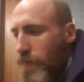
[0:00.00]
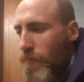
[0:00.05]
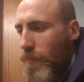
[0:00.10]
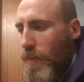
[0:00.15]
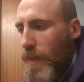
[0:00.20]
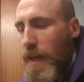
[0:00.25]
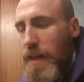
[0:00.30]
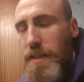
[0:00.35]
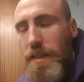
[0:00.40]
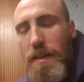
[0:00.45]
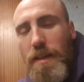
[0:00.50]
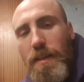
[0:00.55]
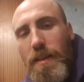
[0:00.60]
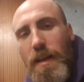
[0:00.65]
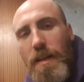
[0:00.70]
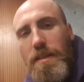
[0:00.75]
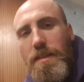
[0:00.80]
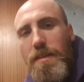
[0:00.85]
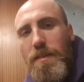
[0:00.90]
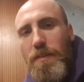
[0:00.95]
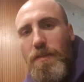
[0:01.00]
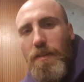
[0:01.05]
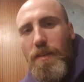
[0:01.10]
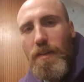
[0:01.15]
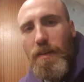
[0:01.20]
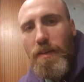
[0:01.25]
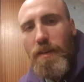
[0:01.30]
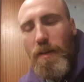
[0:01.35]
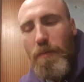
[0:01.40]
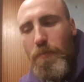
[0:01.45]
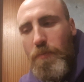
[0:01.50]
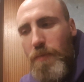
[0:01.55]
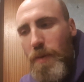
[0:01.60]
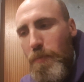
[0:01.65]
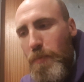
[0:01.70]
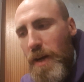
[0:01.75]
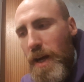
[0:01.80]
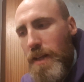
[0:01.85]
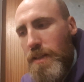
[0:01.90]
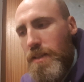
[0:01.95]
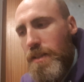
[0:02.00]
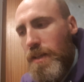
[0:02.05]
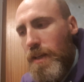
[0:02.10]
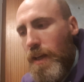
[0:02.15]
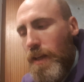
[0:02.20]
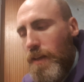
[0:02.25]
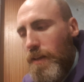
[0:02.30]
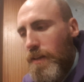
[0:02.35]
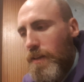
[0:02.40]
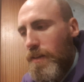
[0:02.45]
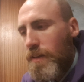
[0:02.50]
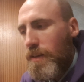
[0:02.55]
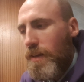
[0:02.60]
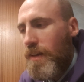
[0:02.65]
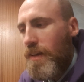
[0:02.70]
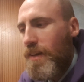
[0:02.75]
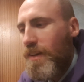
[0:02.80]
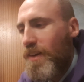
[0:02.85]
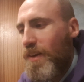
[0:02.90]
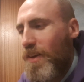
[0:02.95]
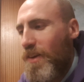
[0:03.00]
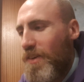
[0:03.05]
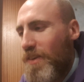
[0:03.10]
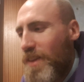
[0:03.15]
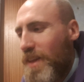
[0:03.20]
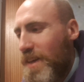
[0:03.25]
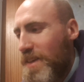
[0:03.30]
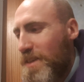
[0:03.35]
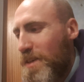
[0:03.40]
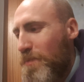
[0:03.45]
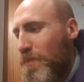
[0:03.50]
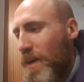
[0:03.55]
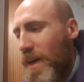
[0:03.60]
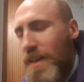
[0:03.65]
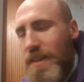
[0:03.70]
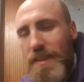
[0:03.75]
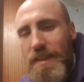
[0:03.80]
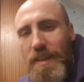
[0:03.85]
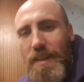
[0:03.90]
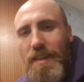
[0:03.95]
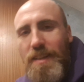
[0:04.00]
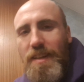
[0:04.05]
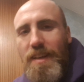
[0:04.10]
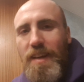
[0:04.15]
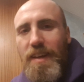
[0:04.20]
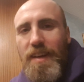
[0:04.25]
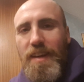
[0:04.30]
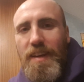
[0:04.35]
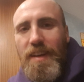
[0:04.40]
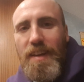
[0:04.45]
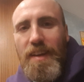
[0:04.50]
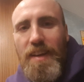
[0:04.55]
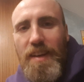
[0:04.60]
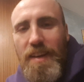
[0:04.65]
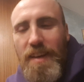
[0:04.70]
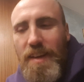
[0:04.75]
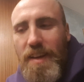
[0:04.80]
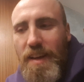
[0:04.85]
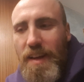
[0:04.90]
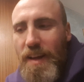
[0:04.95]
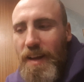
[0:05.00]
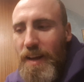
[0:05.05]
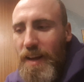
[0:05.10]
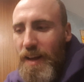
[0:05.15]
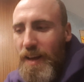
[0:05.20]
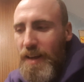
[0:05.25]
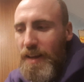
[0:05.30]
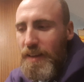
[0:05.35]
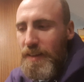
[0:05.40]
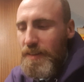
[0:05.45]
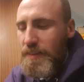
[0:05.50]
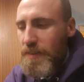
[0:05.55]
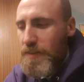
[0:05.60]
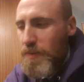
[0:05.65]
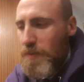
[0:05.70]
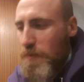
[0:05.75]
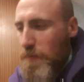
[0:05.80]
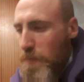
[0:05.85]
that's a bad sign. That's a bad sign. And